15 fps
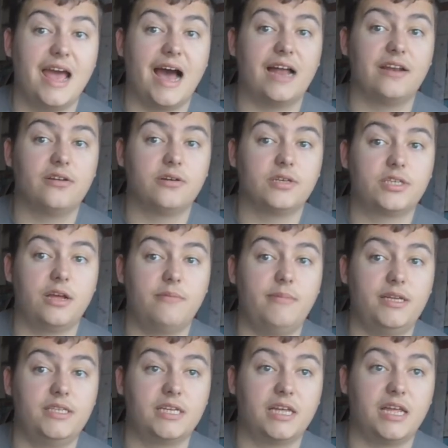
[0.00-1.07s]
and also it
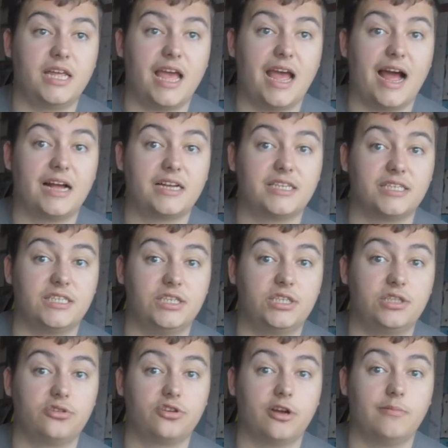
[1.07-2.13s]
means it can get access
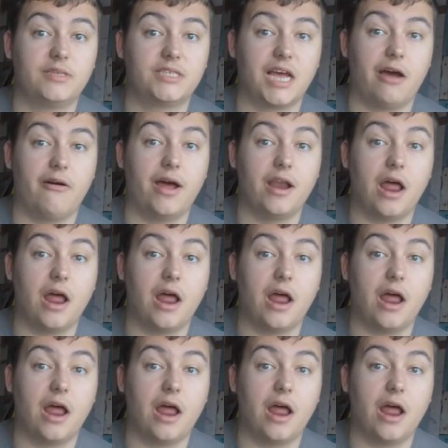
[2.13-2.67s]
into the drop tower,